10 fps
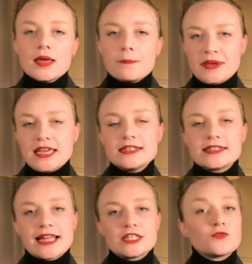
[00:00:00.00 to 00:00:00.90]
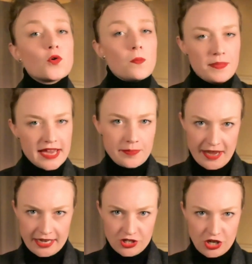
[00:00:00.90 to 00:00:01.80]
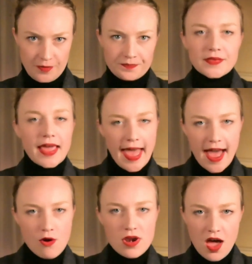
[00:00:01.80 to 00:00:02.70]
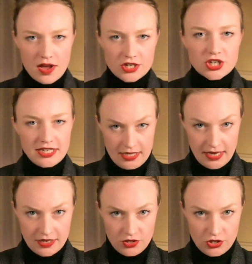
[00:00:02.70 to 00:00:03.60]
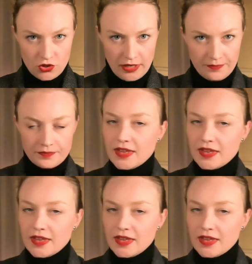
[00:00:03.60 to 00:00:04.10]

B stands for big picture. How large is the industry?